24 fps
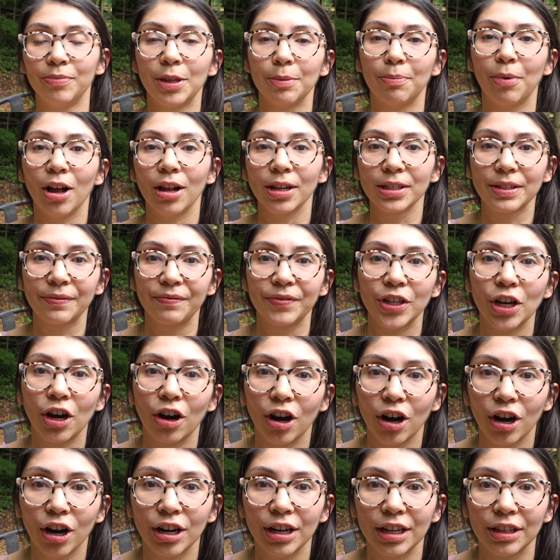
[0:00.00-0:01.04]
the balls of
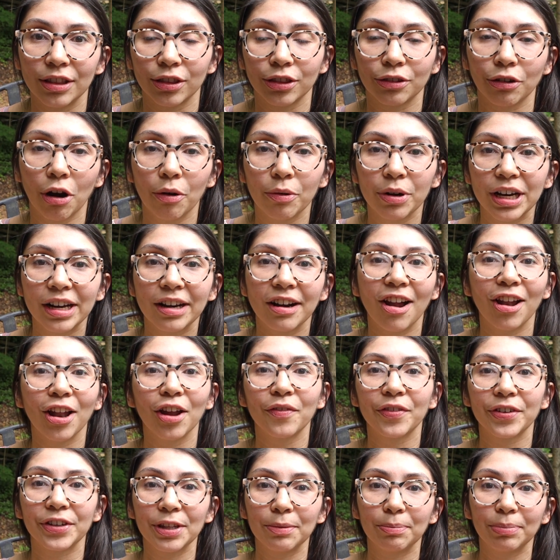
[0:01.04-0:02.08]
yarn and throwing it all
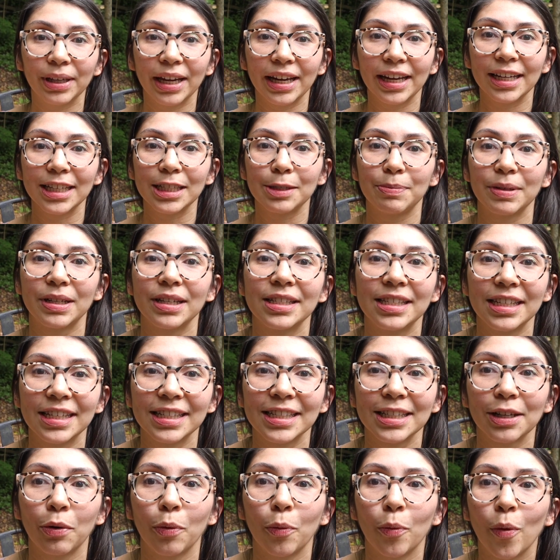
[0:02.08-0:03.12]
over the place because he is
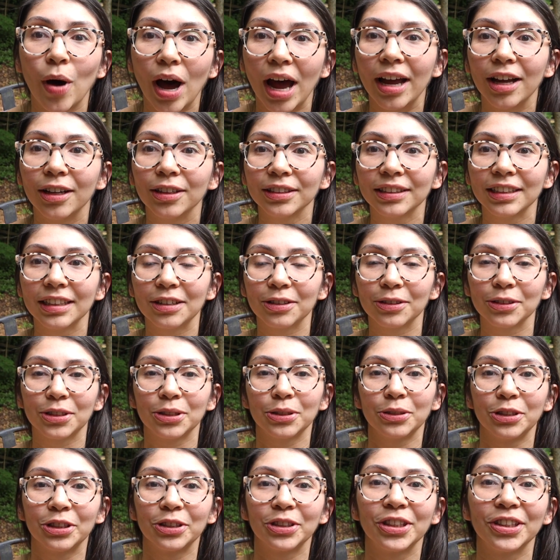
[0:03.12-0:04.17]
a wild little
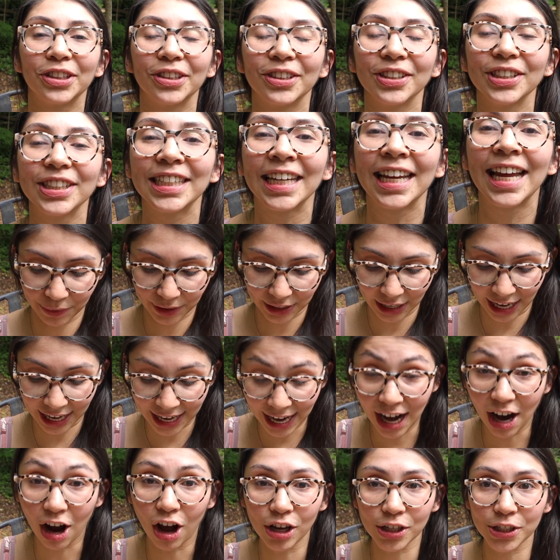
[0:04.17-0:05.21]
2-year-old. And
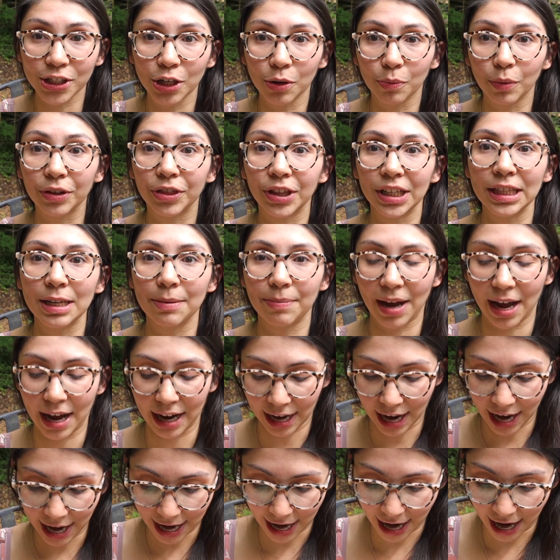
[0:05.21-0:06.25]
I also, within the bag,
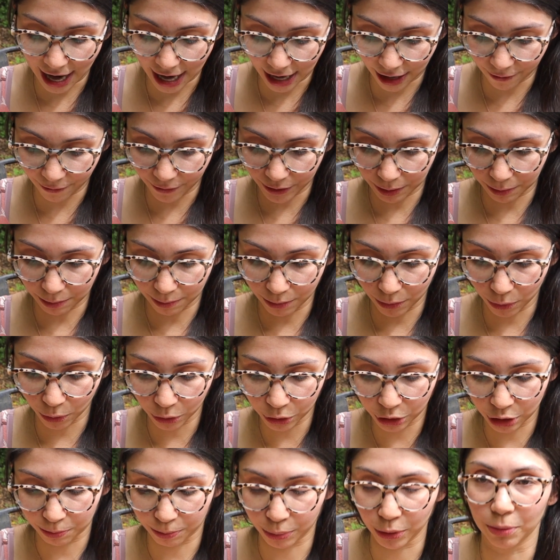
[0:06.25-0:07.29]
I have
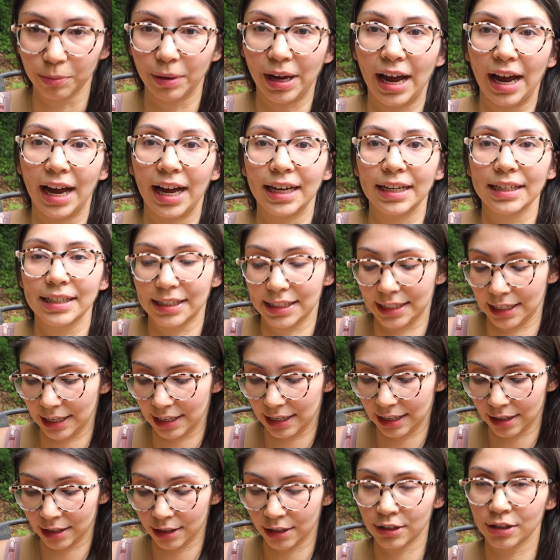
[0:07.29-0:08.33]
multiple bags.
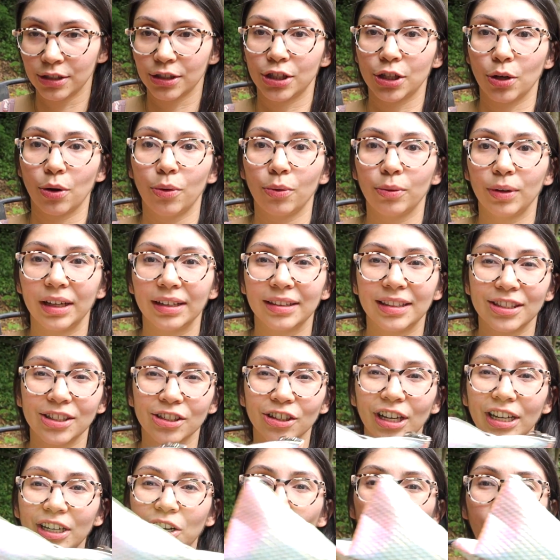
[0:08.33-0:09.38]
So like these are
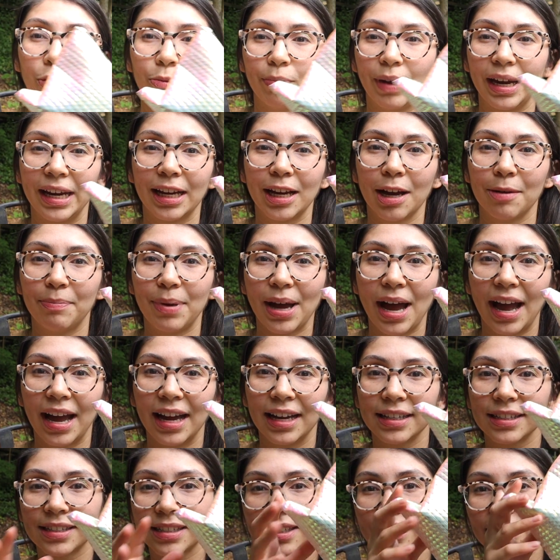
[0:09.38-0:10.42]
like old makeup
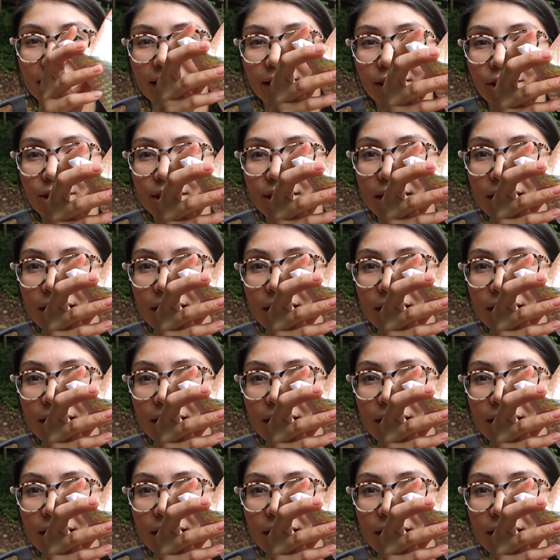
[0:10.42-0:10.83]
bags. There's